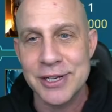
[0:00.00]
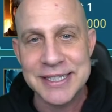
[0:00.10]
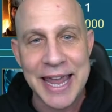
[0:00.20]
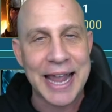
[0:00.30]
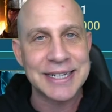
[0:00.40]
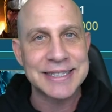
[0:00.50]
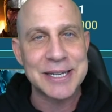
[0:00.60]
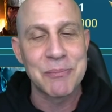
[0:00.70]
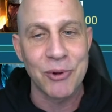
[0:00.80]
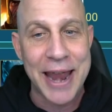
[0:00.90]
tag
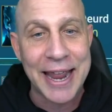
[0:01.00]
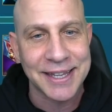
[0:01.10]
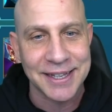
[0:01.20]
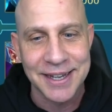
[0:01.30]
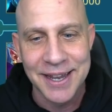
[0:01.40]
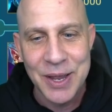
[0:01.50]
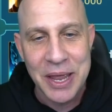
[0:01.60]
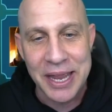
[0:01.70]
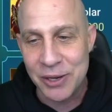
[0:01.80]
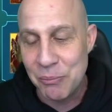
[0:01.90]
team bracket,
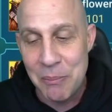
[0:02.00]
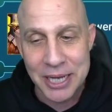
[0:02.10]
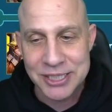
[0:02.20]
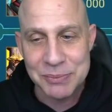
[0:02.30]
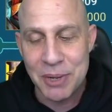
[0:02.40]
a much,